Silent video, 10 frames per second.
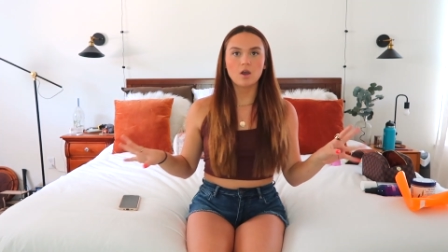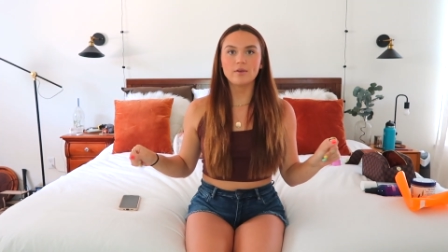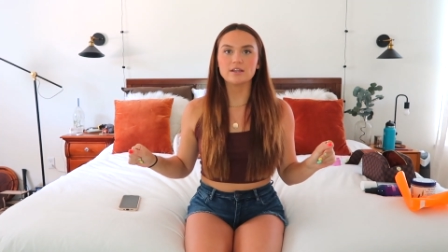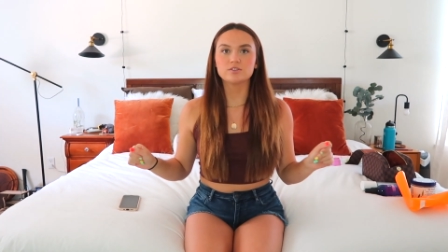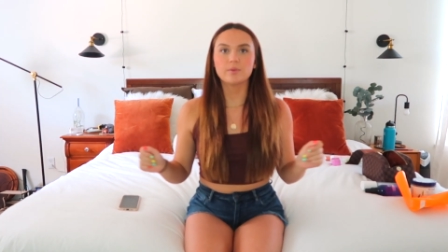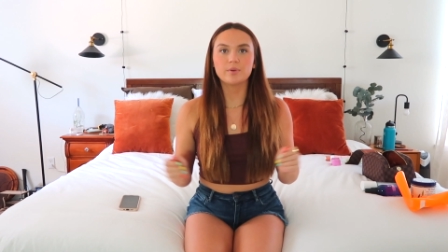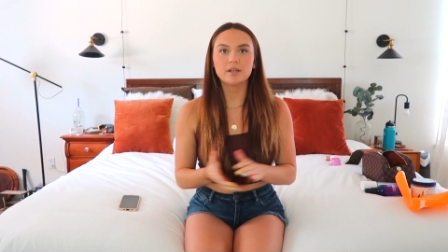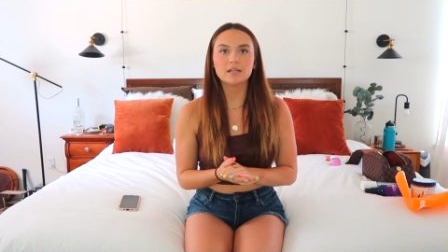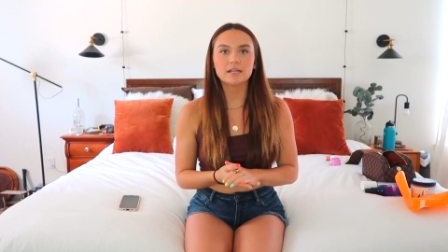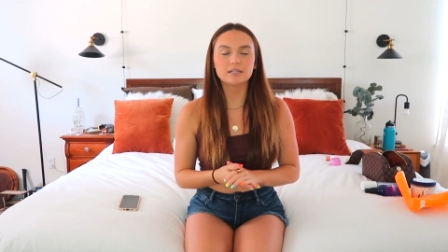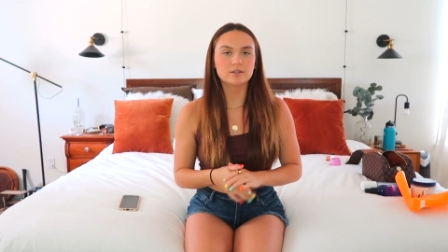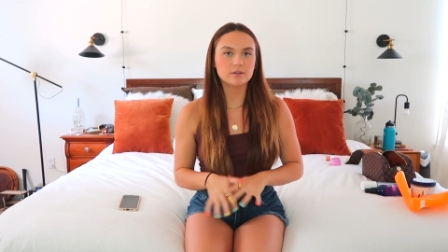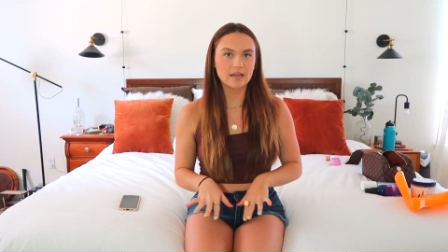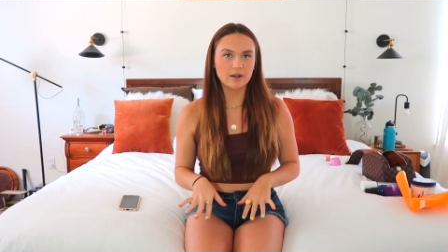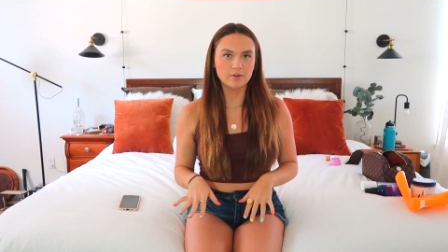Okay, so I put it in like a
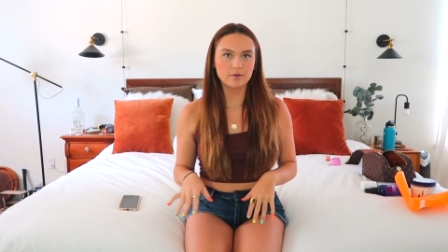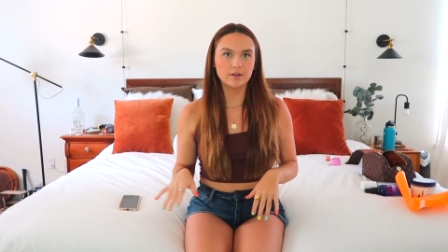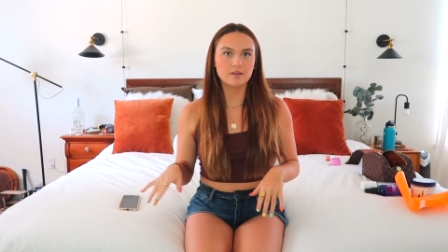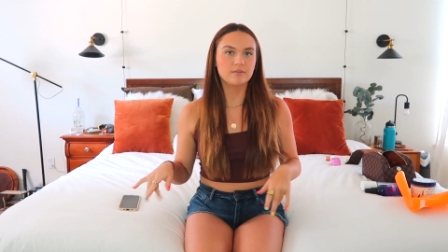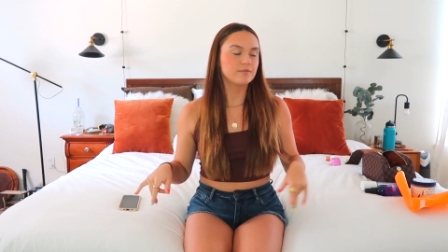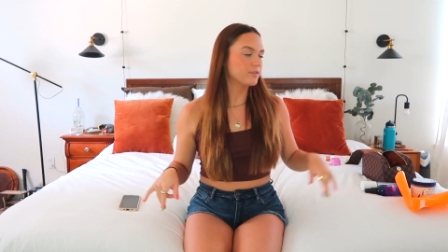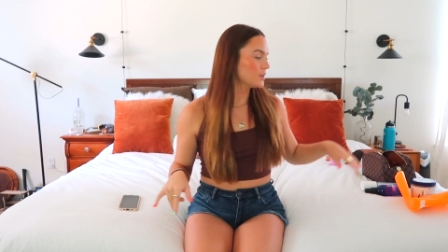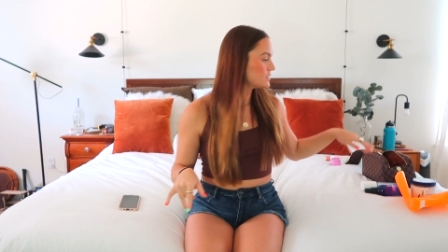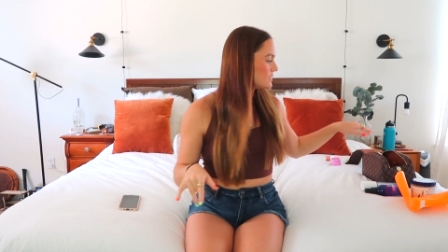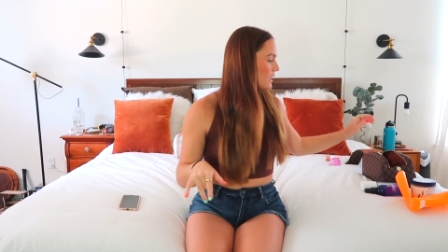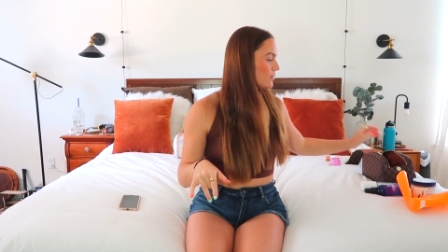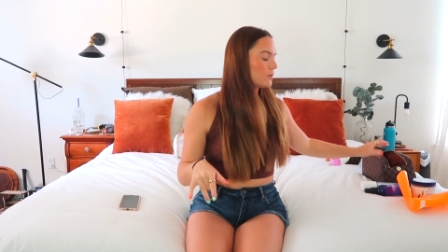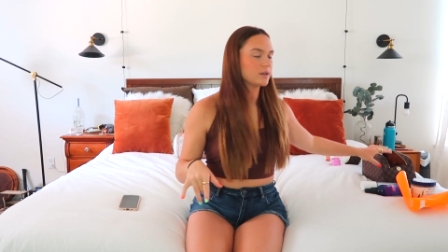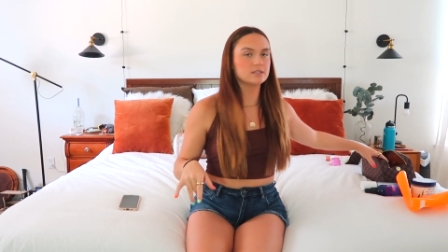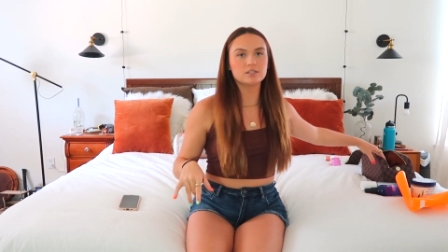little category. The first
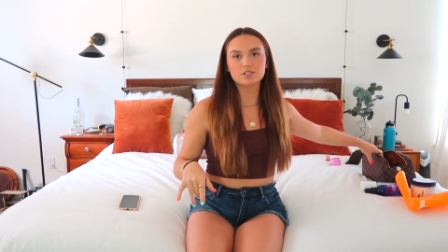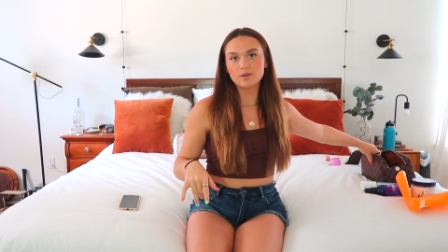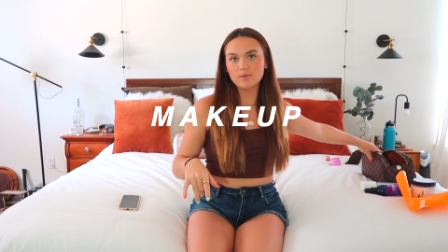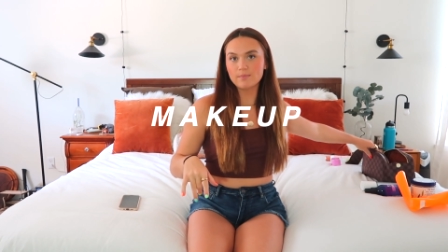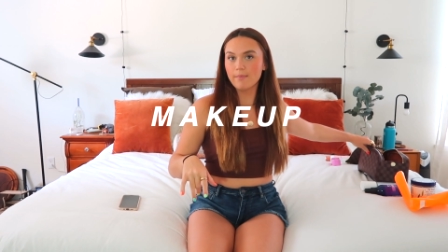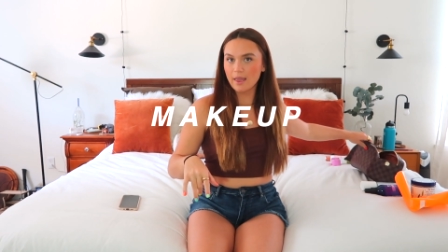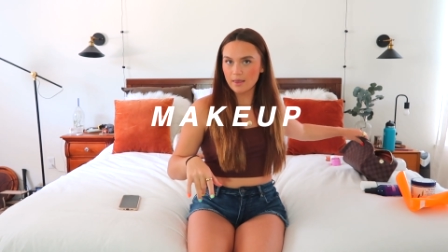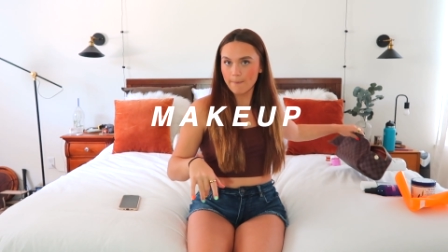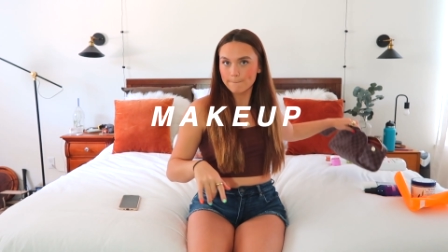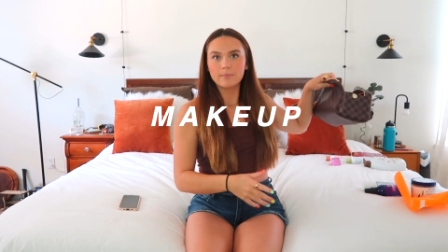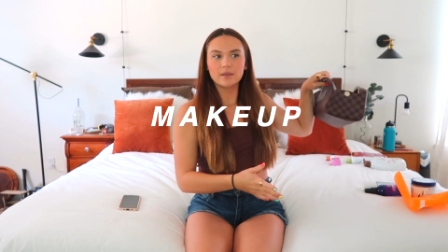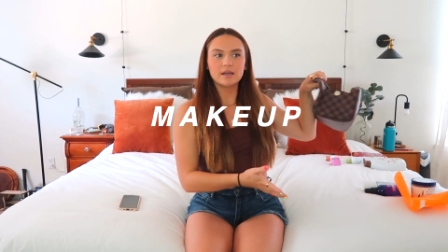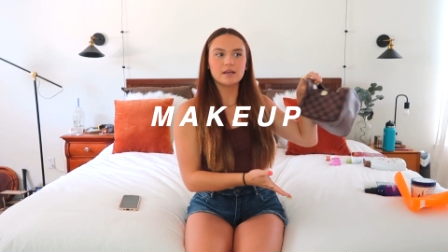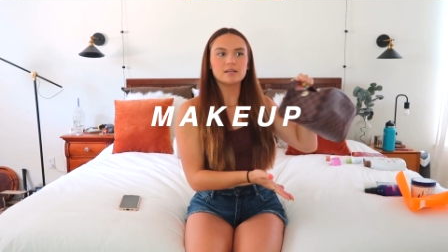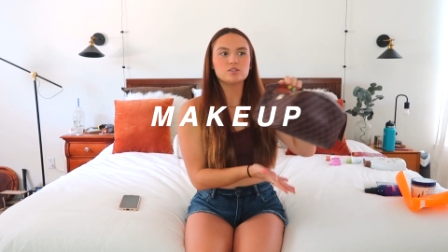category is just going to be makeup
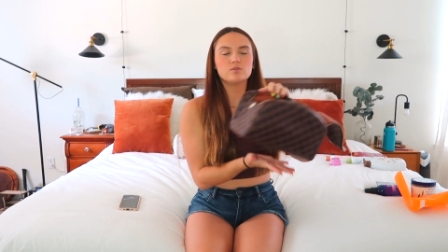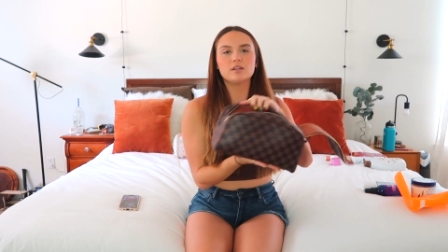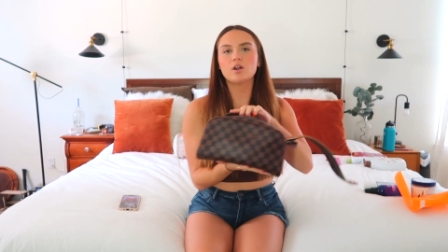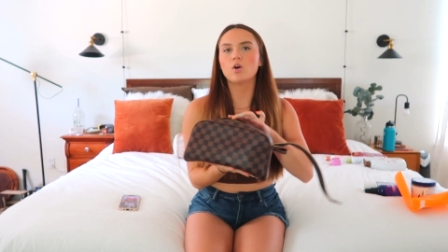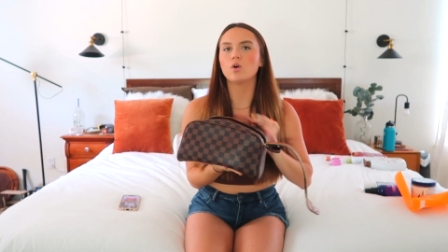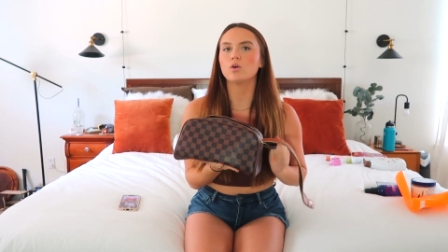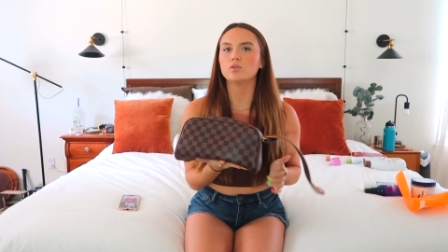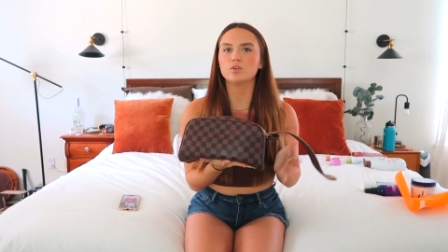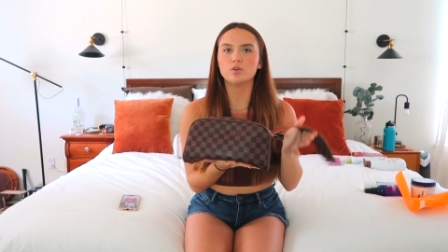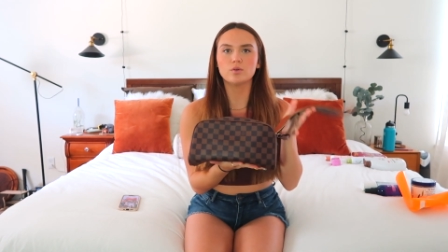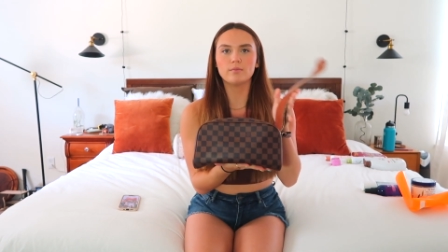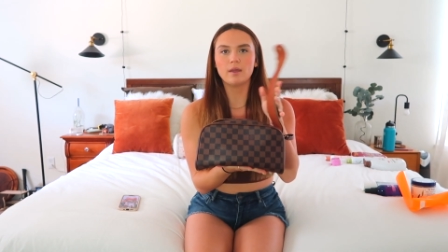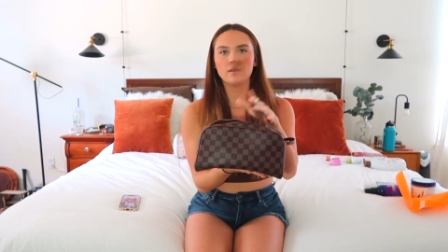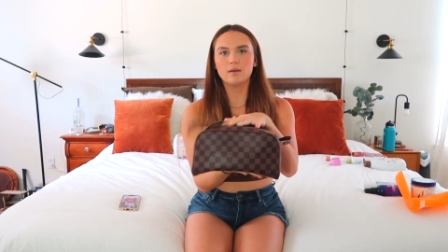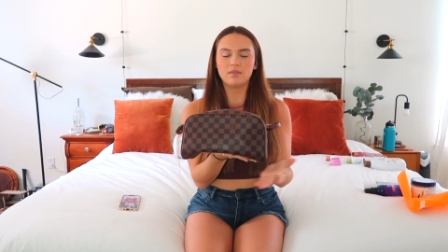because you need a whole new
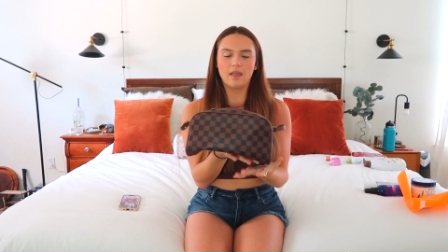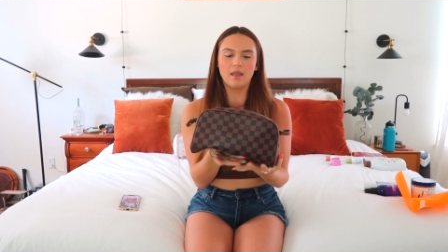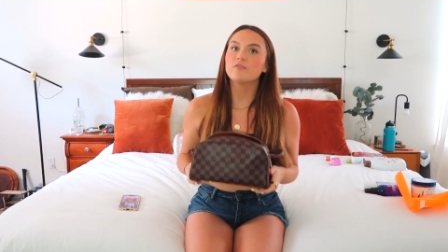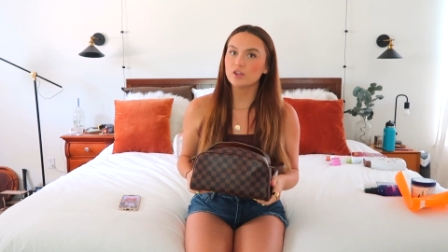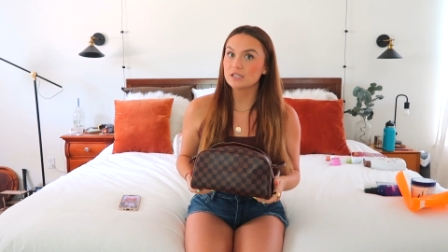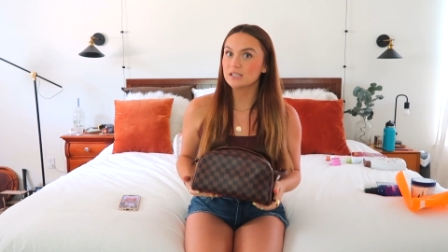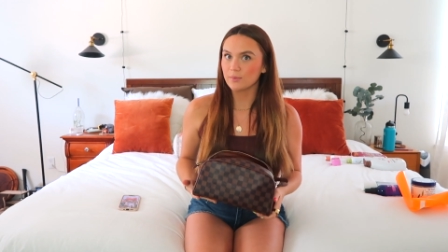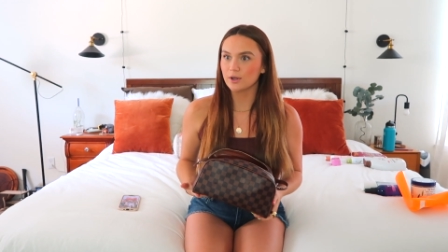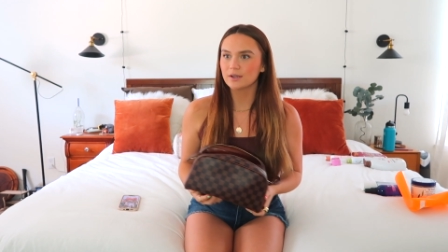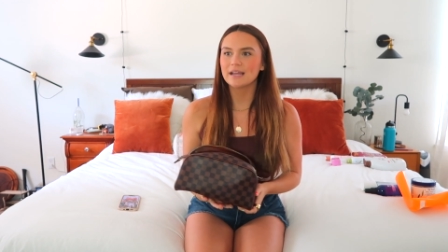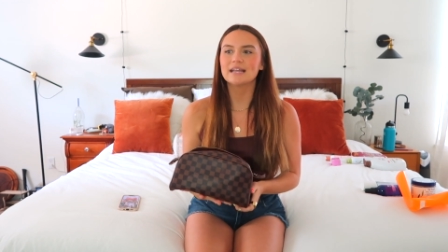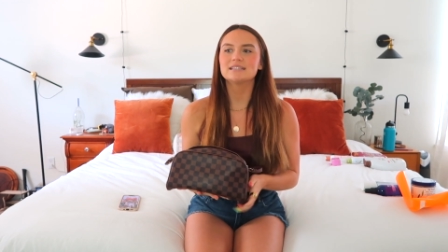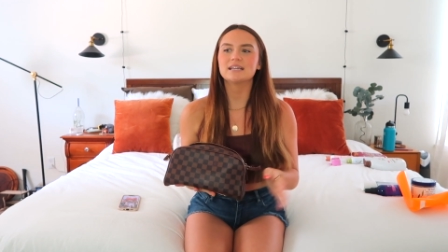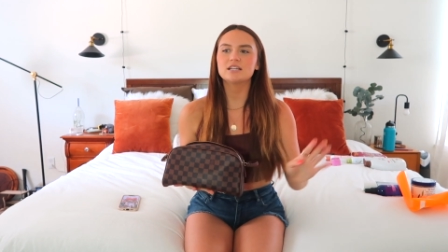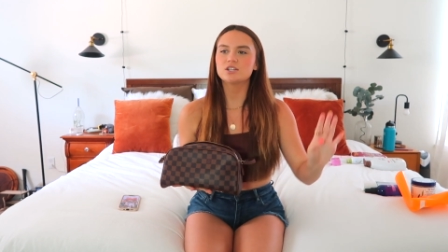makeup thing for the summer.
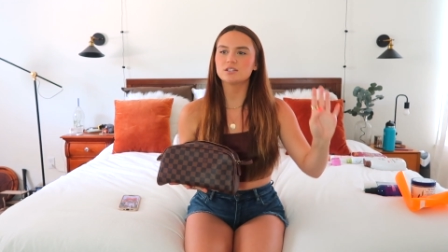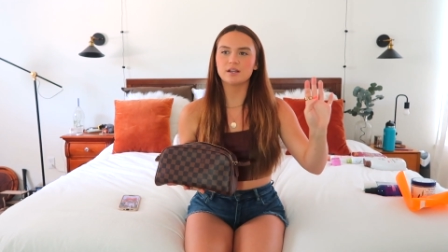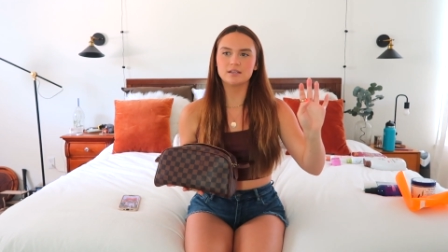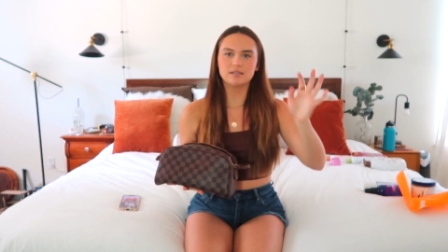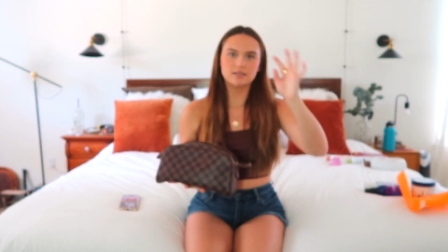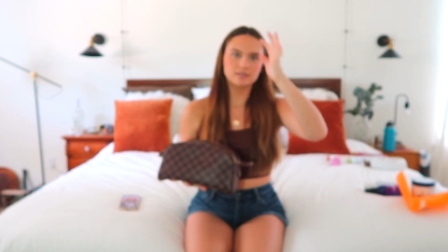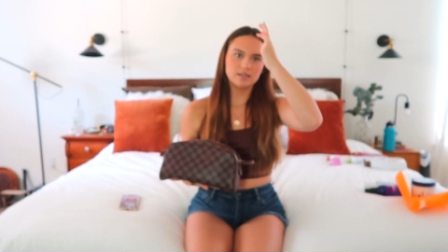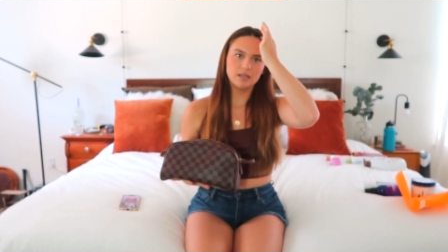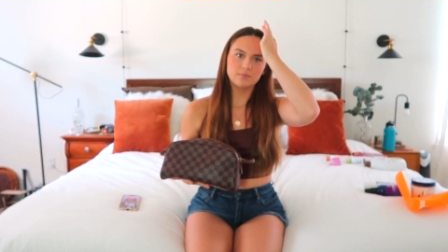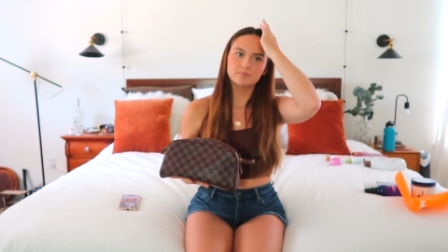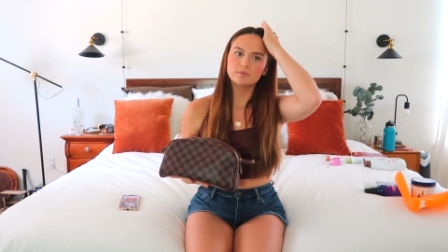It's, it's just a necessity.